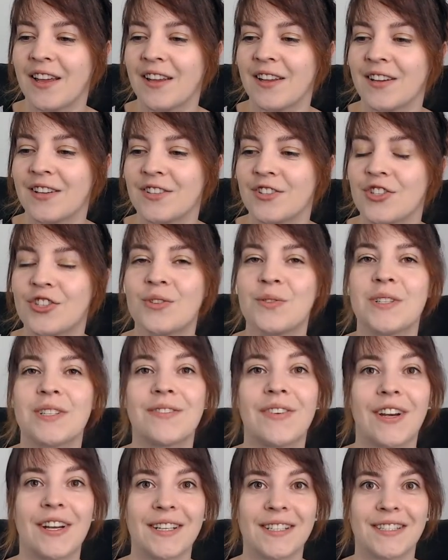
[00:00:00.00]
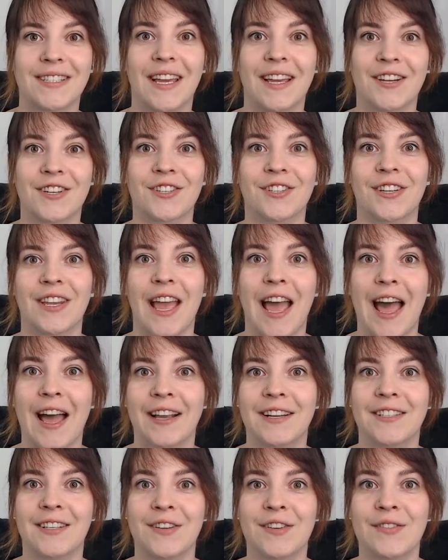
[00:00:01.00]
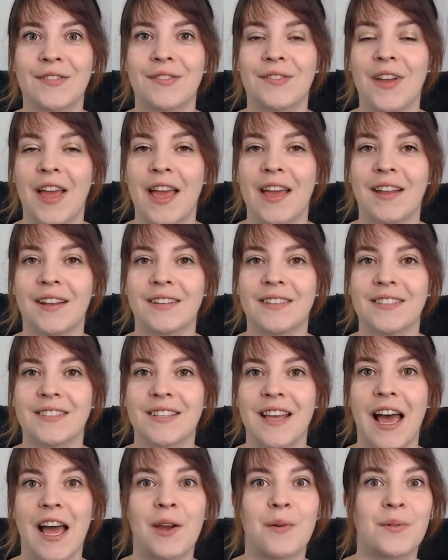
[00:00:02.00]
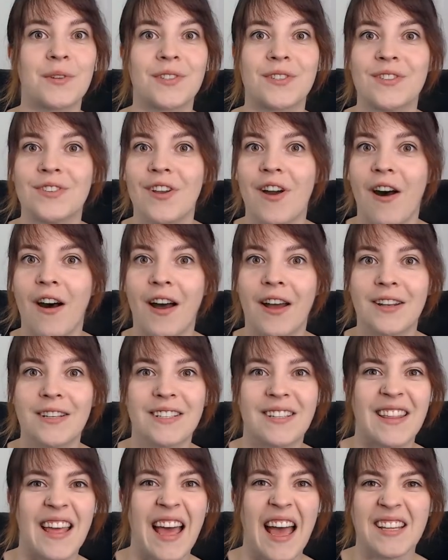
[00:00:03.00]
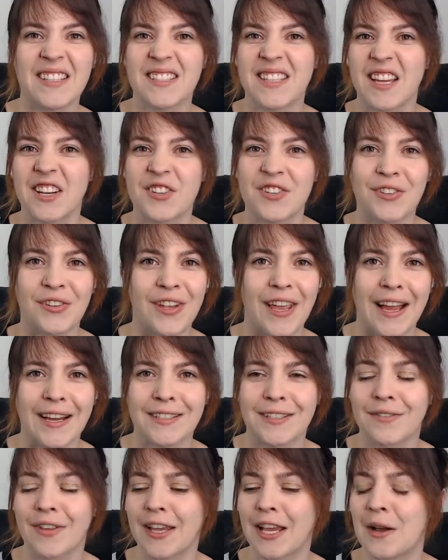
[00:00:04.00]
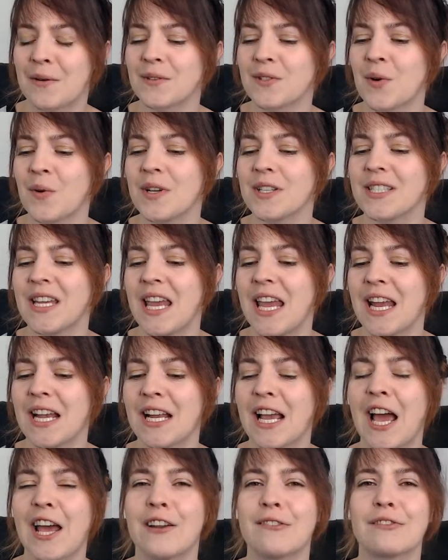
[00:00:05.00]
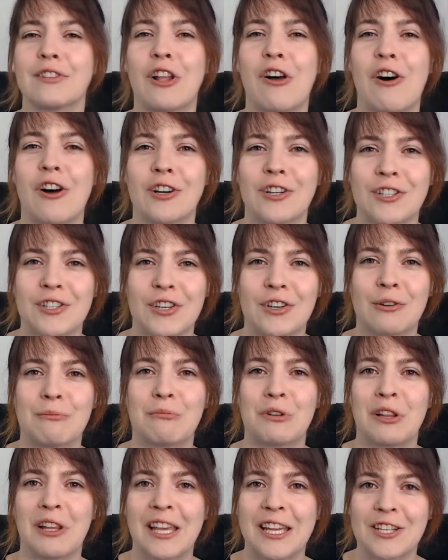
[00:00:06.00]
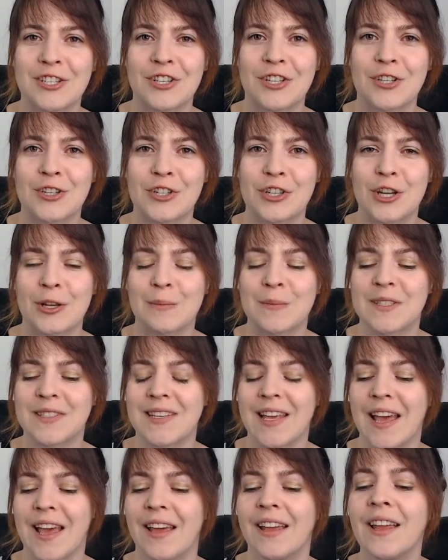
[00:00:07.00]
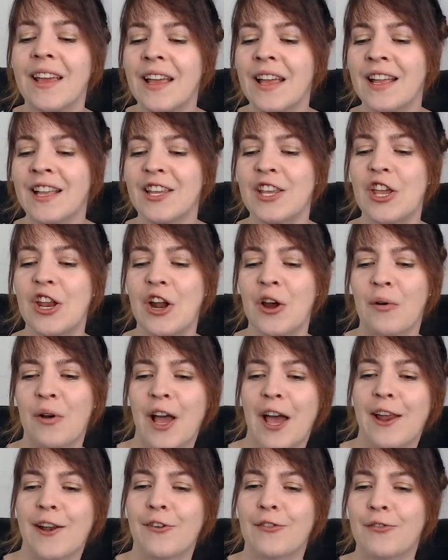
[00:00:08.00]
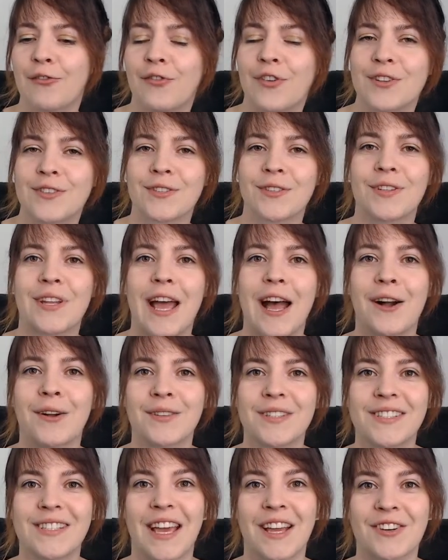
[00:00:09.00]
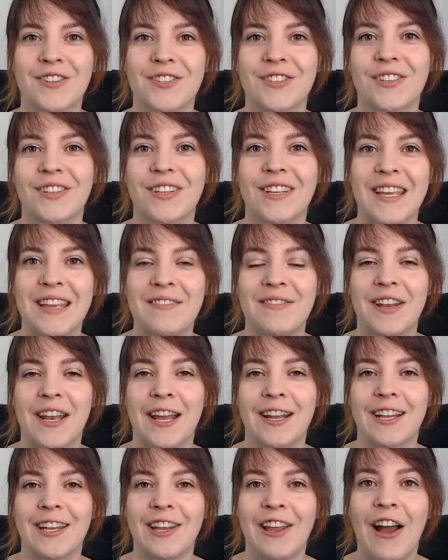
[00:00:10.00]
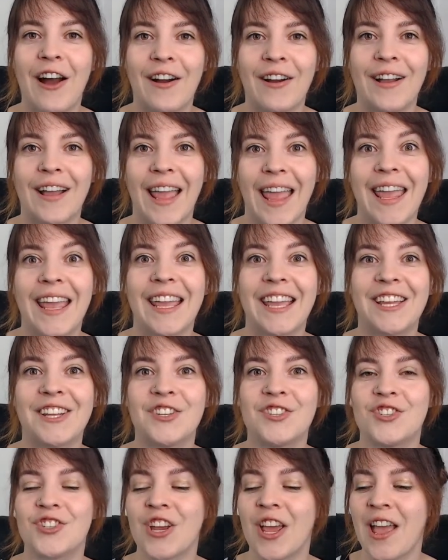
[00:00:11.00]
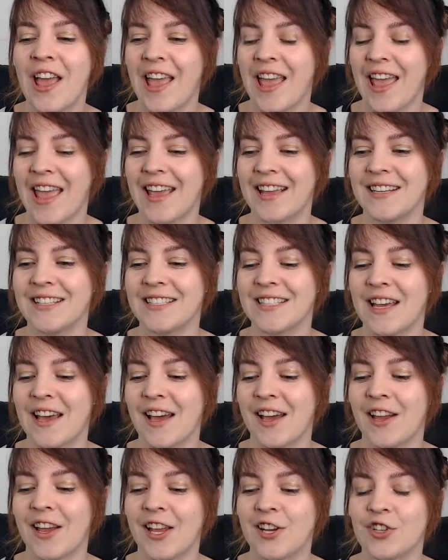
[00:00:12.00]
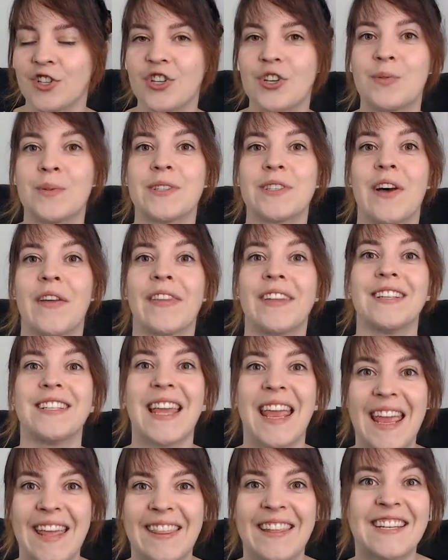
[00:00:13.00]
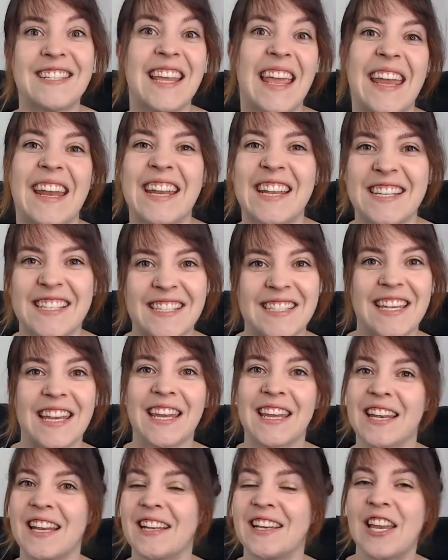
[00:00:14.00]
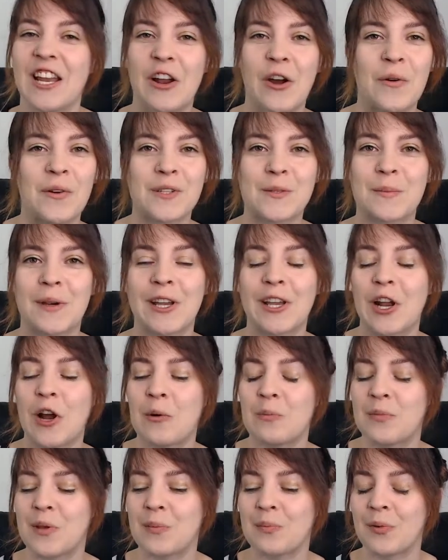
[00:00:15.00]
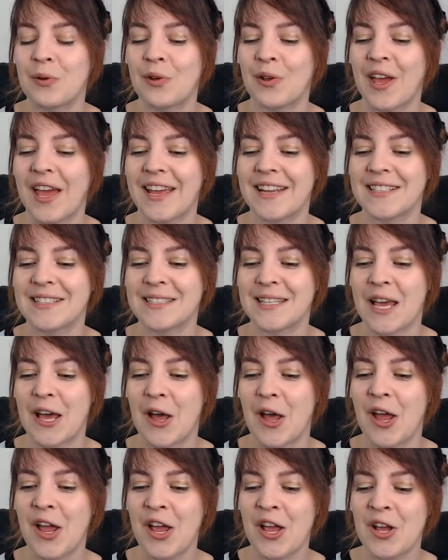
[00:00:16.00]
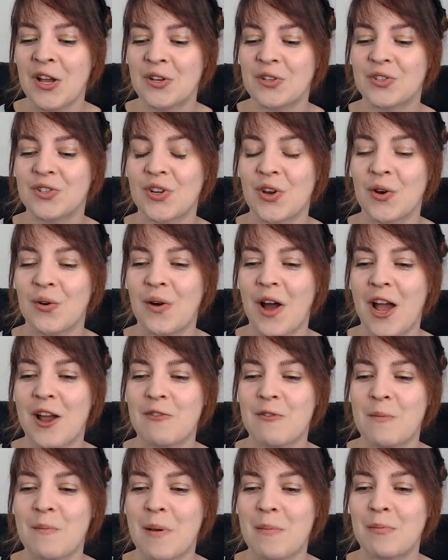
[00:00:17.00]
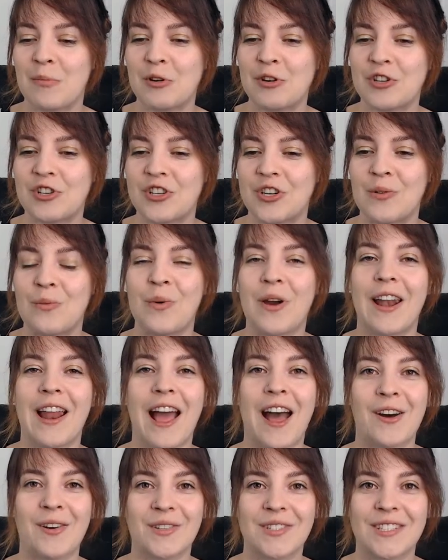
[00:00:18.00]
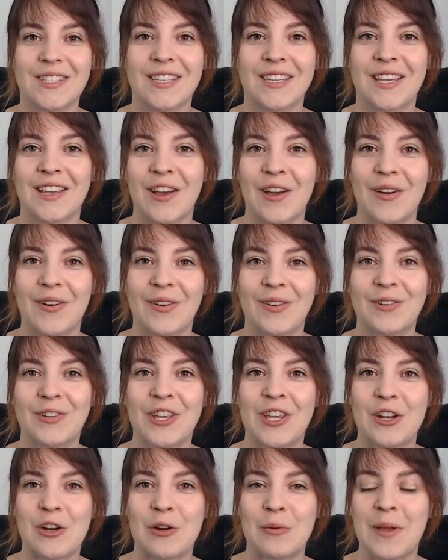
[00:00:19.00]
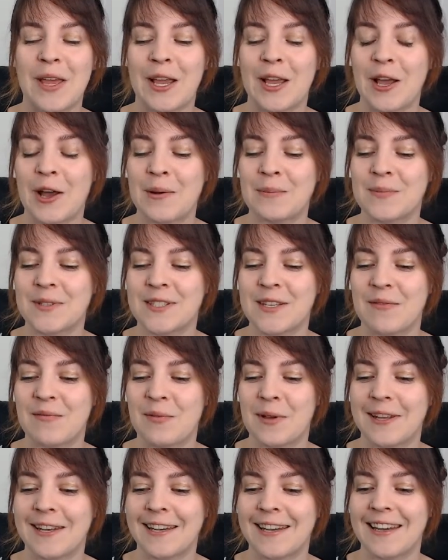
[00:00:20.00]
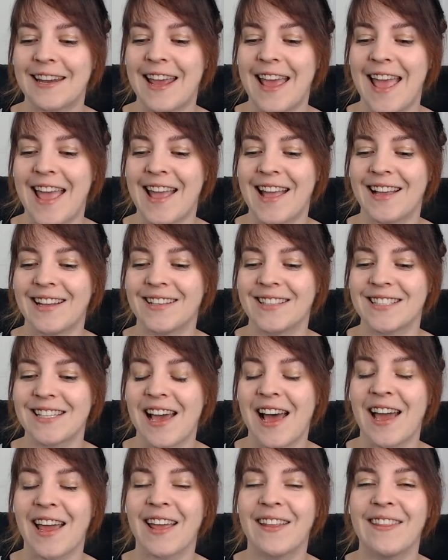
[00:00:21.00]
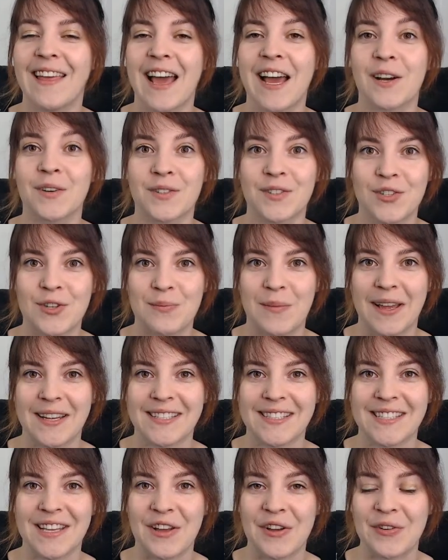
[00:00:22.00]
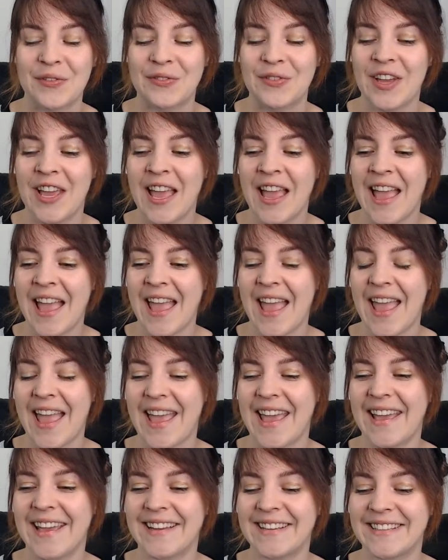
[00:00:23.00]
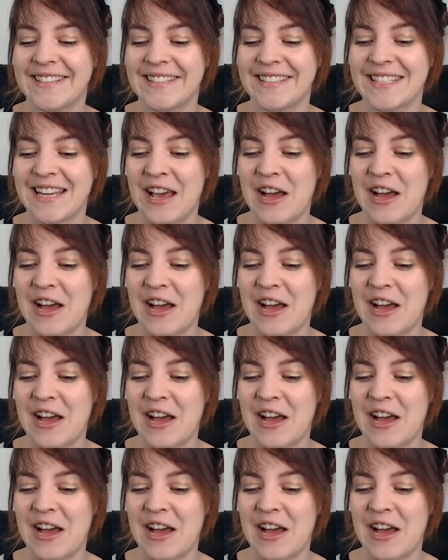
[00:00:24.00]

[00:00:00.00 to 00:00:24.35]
she was very sexually active, and I was not that sexually active. Like, I was always in kind of long-term relationships that, kind of fizzled out sexually even at a young age, and she was in the dating scene, and always bringing home people. And so I remember she went out to go pick up somebody, and I had the house to myself. And